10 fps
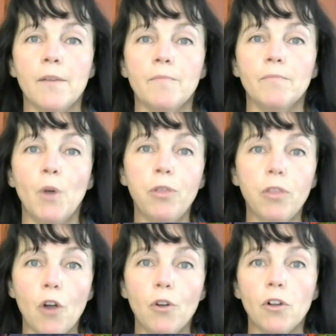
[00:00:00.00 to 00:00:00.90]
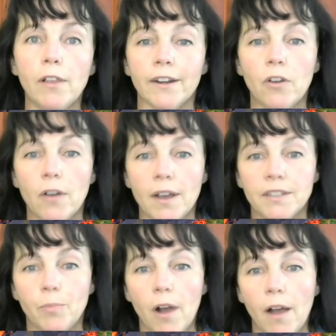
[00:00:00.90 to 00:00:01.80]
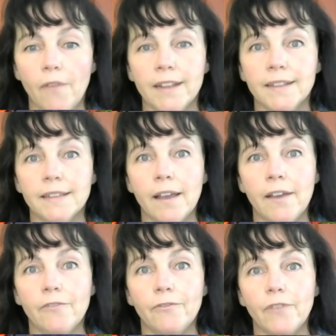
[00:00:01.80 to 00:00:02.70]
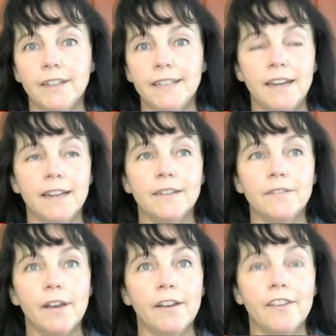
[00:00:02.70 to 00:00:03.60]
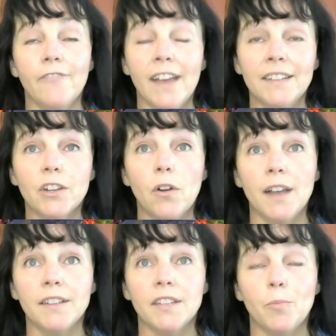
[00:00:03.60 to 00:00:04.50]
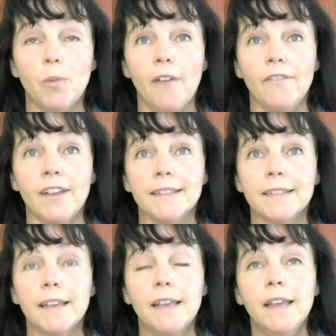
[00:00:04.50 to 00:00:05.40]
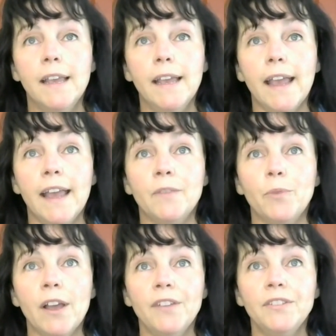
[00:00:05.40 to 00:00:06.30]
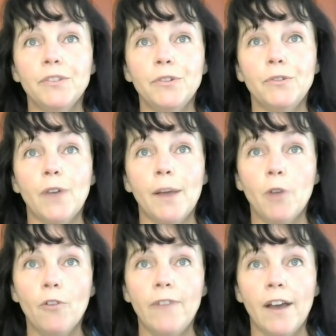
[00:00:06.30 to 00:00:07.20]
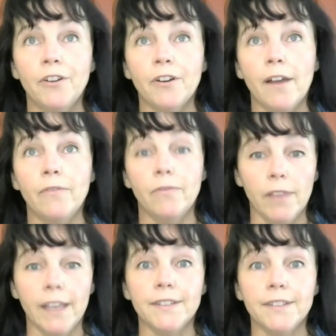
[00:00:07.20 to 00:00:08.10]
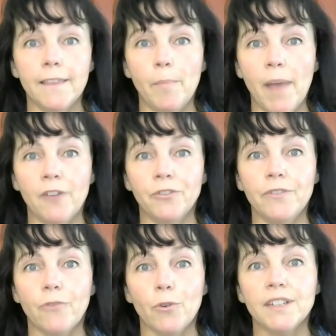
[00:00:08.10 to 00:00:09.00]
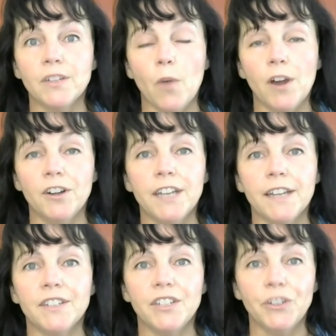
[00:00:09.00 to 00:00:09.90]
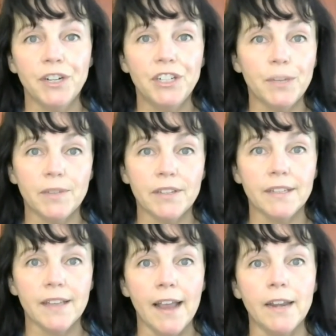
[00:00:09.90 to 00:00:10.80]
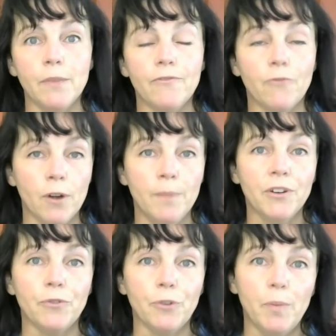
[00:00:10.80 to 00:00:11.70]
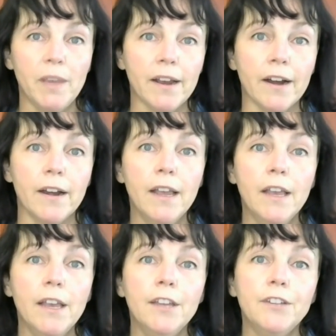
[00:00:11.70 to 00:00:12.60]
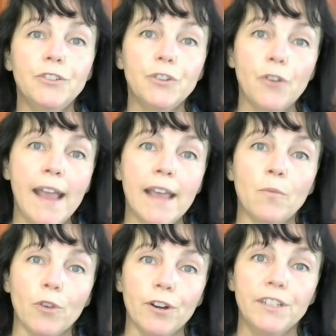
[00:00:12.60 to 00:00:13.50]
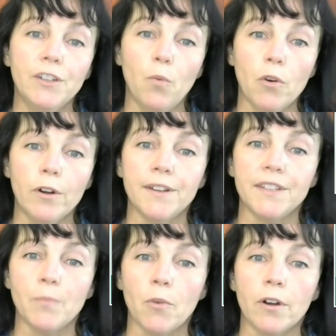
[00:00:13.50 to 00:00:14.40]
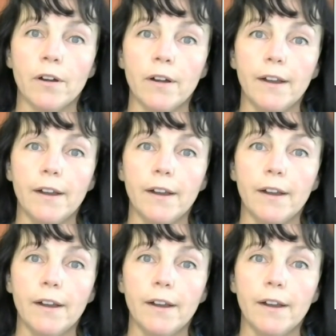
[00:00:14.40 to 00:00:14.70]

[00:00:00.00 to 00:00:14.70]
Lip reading: both local and across the province. I've attended events across the province. And we also, I'm co-founder of, like you said, the Boundary Forest Watershed Stewardship Society. We formed a group here to try and work towards more